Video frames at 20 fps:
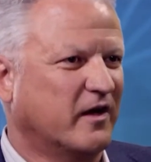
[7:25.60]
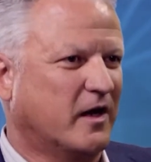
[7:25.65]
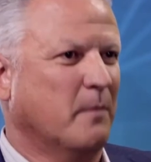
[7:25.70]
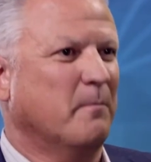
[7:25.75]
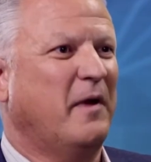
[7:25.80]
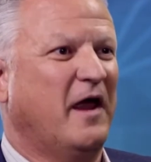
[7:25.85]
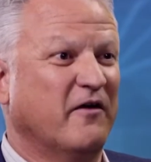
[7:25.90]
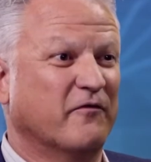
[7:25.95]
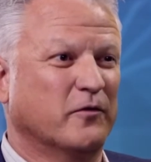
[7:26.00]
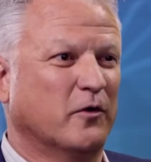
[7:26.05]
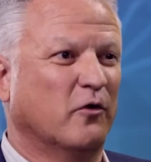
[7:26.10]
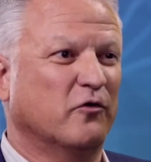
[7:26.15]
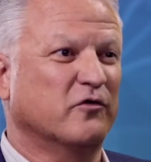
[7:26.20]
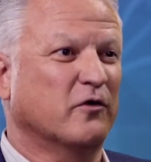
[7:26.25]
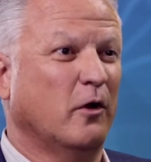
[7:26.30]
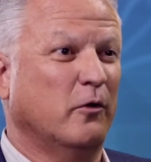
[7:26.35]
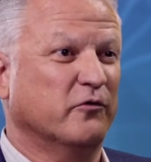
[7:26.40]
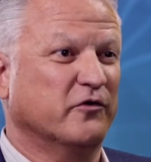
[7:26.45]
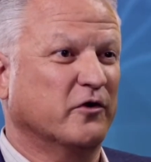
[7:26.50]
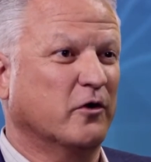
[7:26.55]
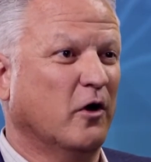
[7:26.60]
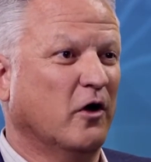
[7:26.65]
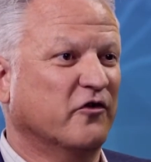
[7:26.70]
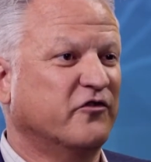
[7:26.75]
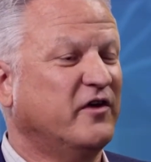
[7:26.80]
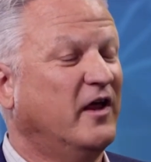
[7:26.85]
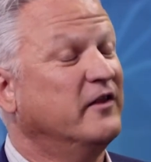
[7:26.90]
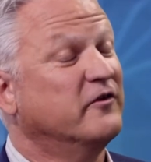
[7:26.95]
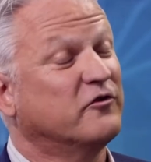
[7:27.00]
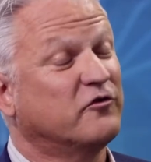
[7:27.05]
that can pay for those closing
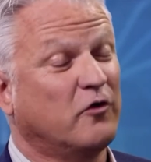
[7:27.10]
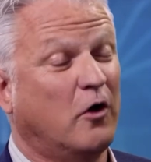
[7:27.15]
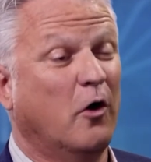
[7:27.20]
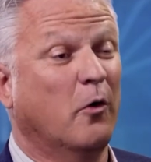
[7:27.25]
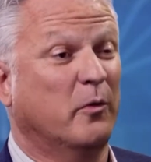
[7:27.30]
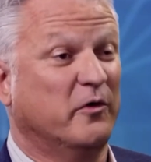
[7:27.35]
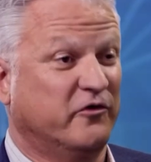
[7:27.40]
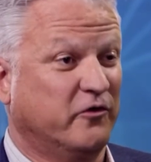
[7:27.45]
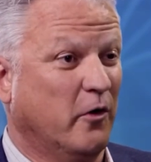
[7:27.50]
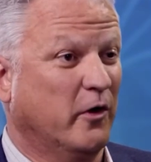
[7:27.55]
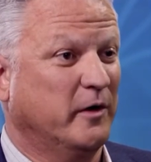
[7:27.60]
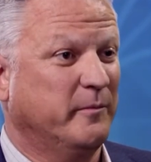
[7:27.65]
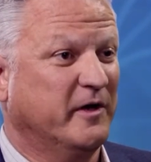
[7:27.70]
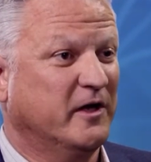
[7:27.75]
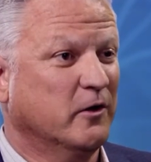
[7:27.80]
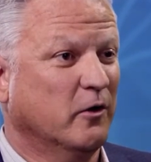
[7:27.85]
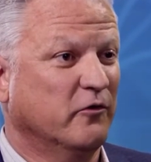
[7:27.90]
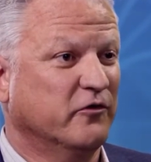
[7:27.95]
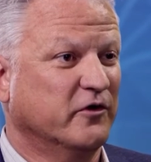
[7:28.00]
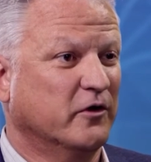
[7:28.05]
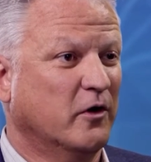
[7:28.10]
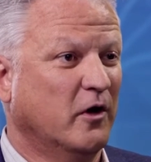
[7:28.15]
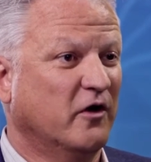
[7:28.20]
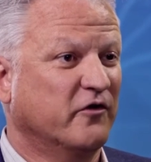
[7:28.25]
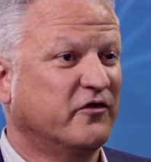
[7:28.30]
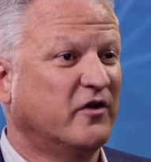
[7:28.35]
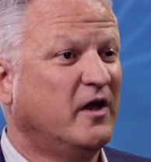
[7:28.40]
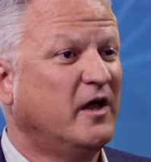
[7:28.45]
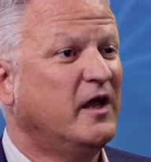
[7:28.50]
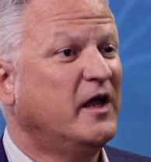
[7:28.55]
costs, and there's always going to be closing
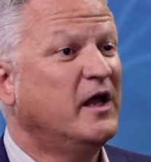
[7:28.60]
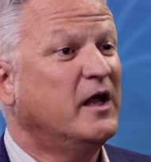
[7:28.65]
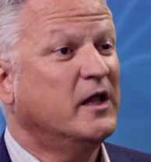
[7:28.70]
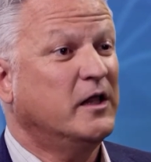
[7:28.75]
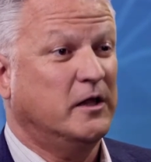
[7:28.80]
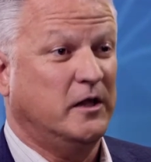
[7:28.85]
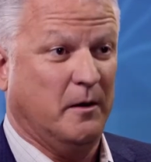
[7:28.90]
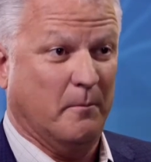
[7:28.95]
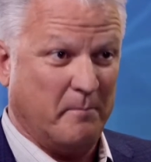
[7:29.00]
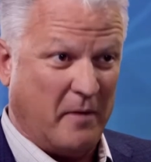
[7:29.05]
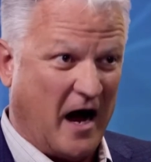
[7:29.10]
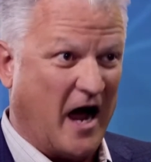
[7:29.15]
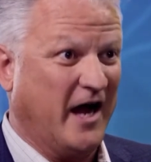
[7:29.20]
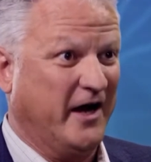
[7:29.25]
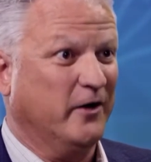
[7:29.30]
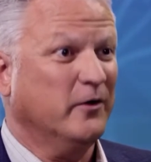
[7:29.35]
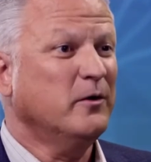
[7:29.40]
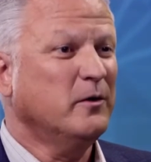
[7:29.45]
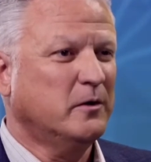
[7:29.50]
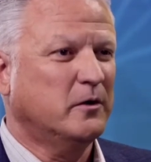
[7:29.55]
costs. The buyer,